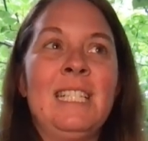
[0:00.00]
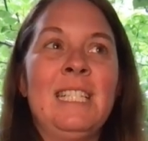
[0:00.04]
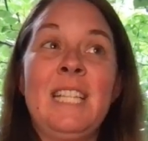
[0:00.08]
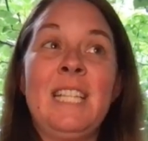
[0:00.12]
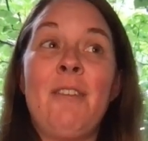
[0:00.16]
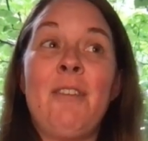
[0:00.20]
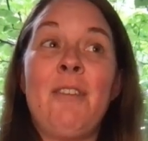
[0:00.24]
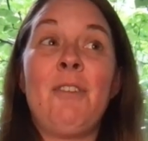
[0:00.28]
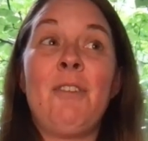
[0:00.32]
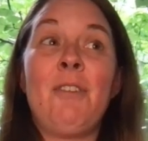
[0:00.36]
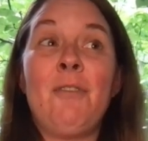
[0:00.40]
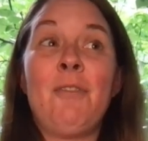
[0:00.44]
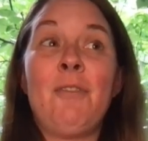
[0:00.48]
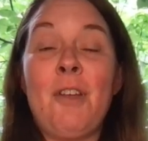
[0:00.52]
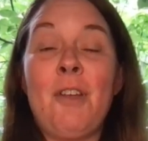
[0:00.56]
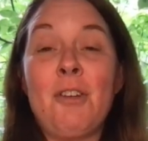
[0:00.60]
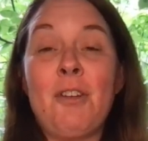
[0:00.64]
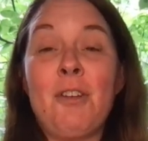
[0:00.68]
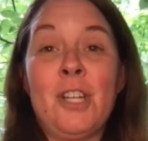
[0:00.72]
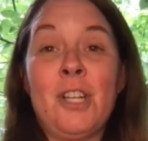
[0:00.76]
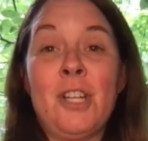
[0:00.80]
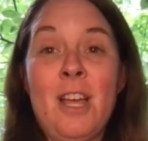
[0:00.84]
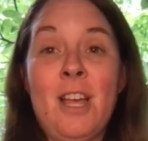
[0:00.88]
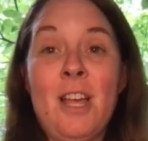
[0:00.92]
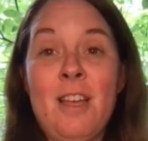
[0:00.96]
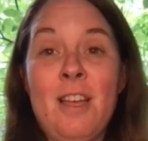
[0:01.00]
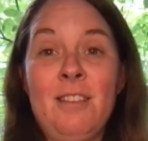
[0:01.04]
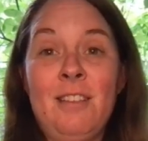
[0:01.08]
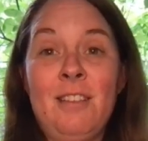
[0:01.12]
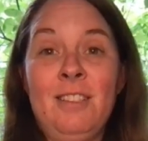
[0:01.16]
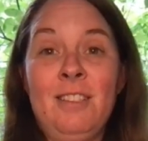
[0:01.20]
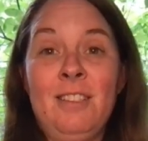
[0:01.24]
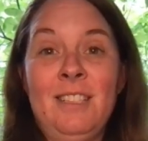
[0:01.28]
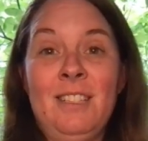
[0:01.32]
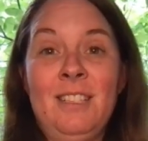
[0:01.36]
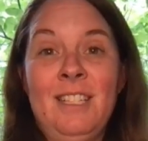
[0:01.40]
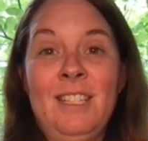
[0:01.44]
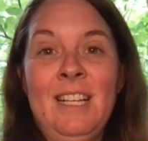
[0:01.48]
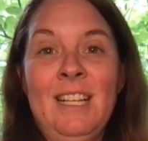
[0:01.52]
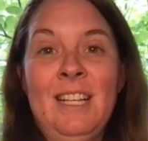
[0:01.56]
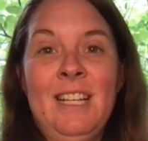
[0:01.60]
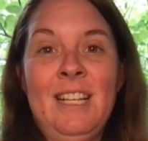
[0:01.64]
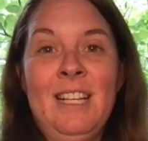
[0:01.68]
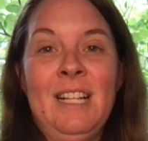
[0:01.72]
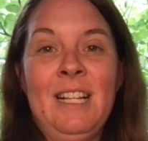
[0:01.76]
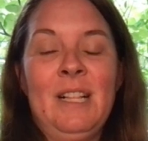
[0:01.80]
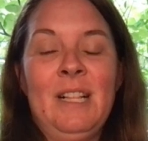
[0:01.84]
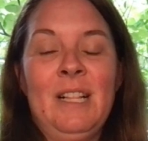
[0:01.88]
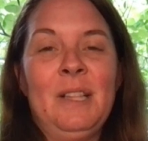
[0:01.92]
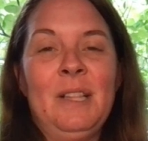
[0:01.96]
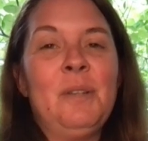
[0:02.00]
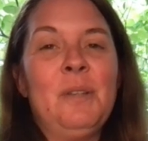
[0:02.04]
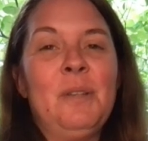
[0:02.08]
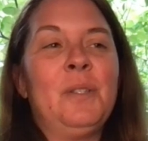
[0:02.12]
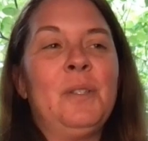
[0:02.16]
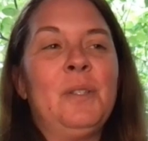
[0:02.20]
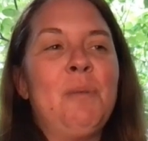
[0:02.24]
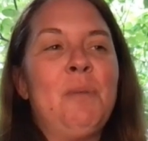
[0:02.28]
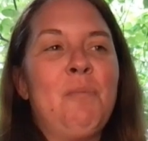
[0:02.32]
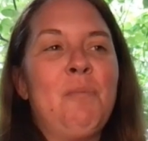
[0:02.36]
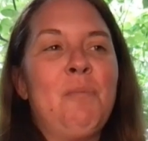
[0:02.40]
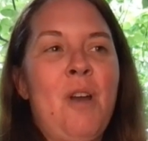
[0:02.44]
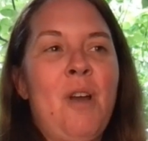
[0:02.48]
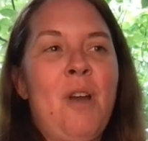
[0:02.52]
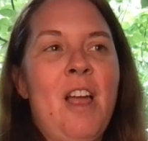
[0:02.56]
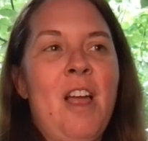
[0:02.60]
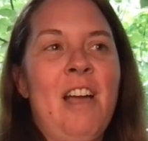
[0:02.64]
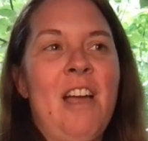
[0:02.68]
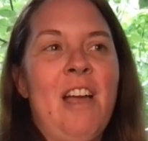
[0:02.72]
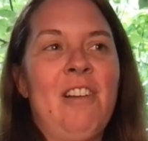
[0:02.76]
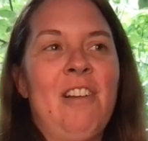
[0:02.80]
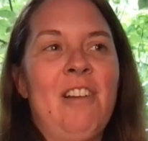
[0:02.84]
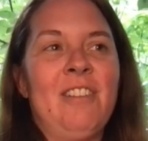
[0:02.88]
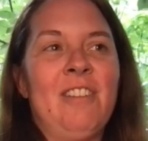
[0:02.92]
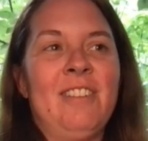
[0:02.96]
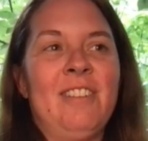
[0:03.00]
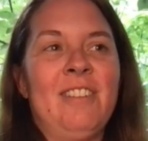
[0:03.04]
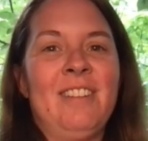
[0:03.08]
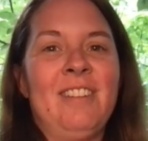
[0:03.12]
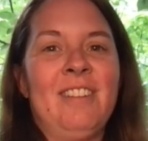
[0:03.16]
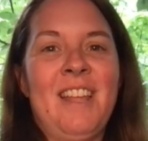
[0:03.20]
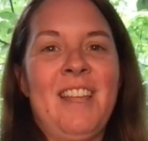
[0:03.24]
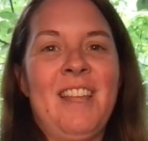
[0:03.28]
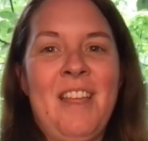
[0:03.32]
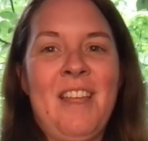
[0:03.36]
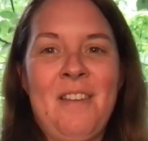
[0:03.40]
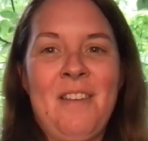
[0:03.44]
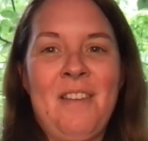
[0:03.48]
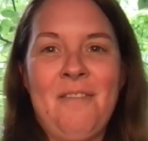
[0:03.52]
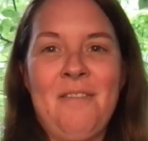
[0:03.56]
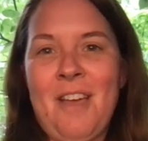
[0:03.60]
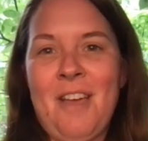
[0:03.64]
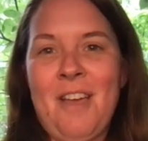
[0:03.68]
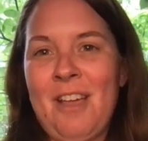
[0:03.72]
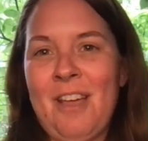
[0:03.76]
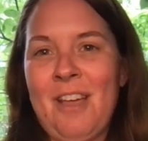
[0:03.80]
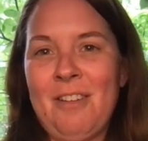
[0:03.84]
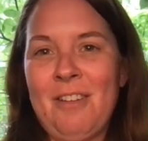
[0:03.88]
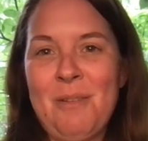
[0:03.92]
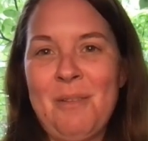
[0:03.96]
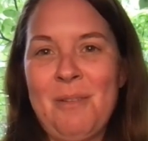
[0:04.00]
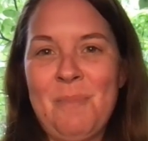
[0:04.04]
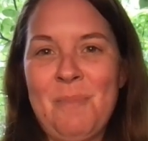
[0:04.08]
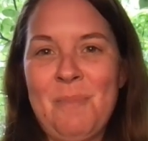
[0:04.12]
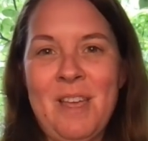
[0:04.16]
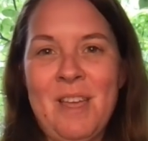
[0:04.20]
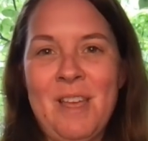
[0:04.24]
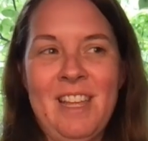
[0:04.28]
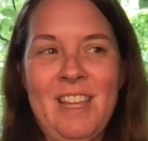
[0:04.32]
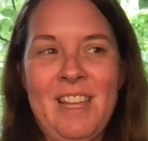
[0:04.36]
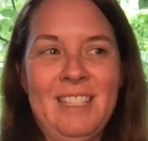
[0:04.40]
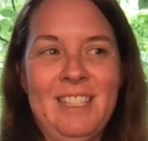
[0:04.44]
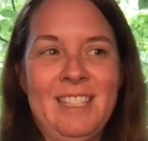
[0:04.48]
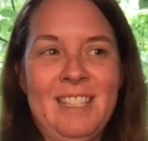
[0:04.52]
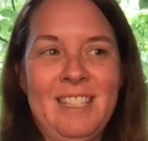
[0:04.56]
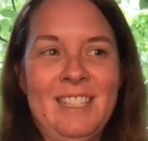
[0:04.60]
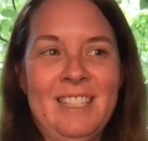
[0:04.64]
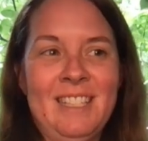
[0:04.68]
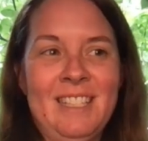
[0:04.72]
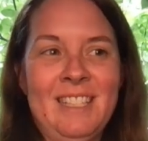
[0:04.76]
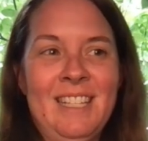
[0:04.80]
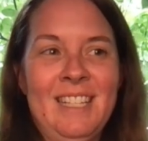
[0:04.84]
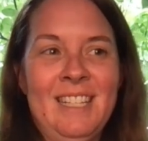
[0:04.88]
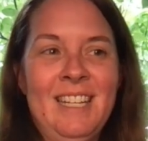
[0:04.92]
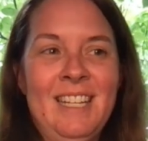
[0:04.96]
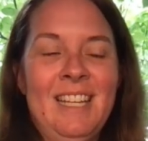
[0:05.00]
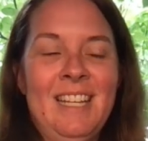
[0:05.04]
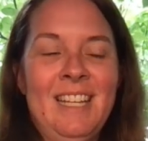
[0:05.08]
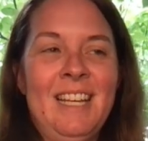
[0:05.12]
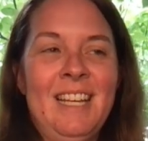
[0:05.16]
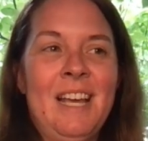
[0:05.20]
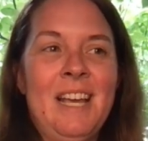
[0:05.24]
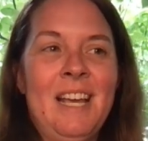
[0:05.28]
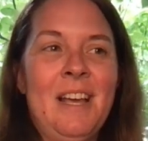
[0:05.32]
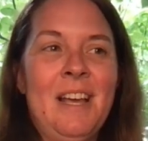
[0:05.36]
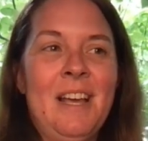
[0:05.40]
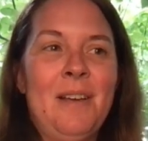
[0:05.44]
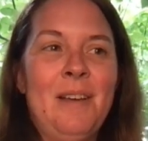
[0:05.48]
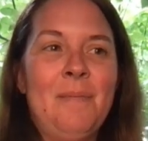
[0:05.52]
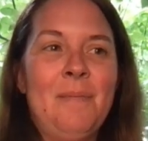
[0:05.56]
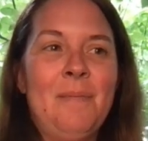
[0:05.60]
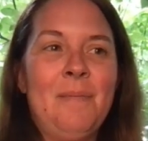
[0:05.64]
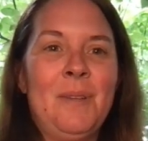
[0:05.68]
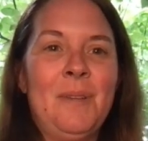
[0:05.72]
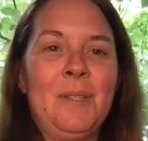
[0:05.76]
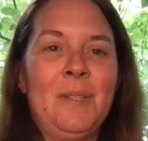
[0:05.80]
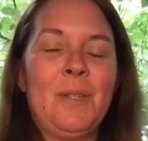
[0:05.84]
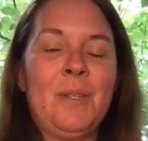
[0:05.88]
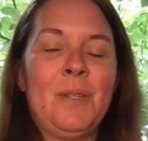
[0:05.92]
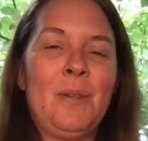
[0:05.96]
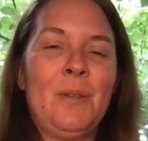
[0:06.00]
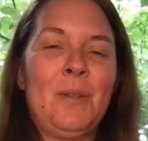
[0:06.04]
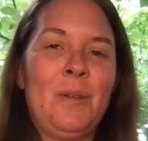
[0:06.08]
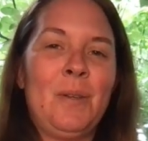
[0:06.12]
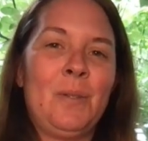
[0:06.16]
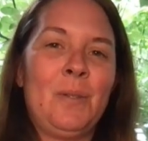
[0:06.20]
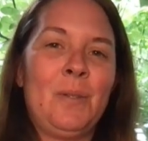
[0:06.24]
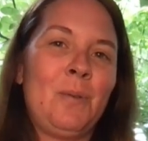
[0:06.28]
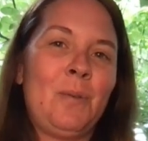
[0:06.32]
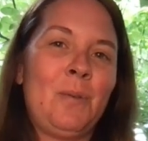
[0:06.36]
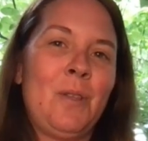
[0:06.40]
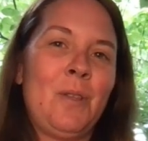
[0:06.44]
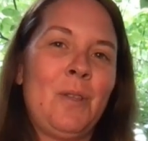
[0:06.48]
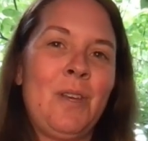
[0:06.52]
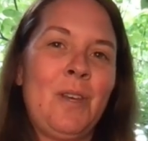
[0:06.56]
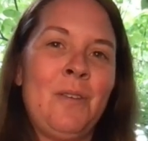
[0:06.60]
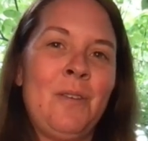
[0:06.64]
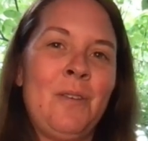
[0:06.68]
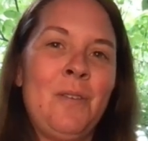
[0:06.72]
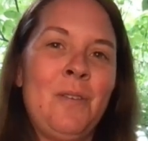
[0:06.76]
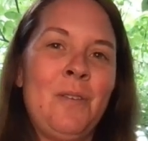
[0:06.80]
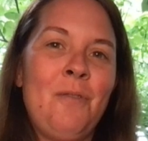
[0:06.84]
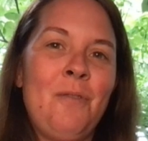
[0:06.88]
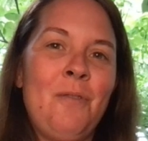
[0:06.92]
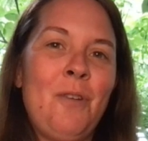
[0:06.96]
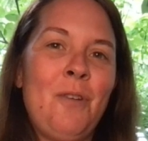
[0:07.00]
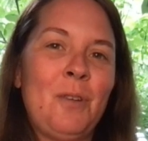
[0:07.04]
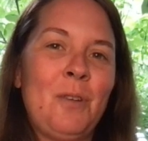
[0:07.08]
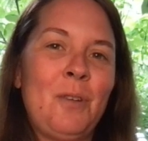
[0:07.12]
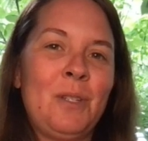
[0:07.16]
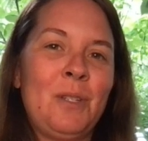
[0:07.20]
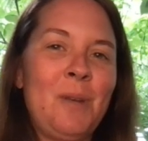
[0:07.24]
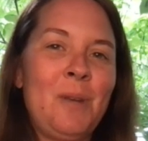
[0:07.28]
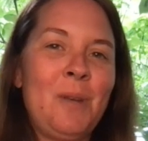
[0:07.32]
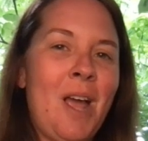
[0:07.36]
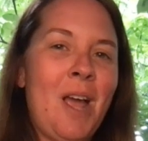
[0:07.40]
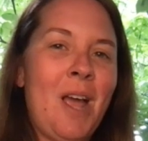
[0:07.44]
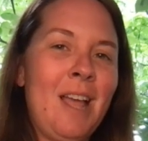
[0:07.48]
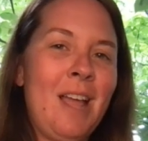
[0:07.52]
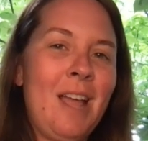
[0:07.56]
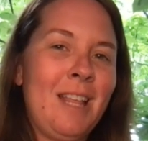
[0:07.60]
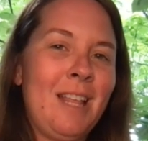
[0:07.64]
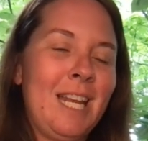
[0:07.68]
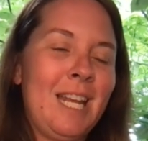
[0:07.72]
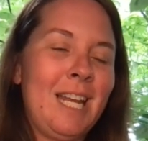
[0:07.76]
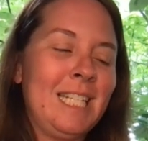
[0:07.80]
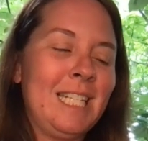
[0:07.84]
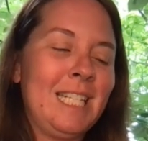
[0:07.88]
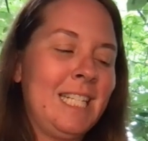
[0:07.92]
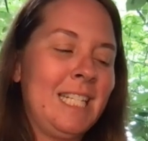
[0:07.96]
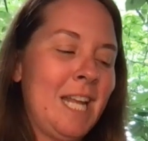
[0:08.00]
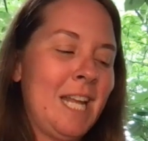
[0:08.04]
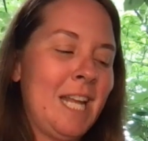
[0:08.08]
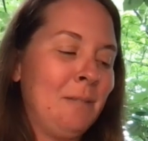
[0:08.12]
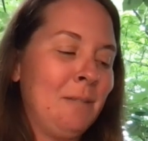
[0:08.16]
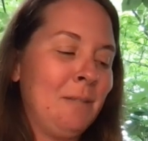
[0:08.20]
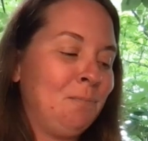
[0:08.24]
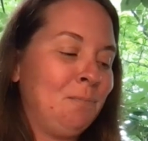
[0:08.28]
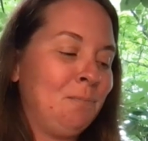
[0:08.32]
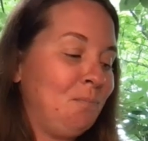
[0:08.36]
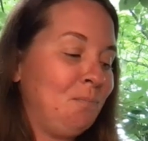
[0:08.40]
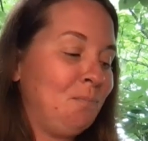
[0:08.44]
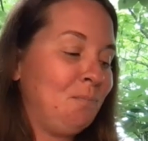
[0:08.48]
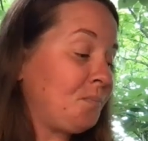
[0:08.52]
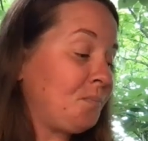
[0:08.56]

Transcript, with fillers: David Fairchild, Lucy Brown, and Valerie Pence. Um, and so those were the folks that we highlighted today.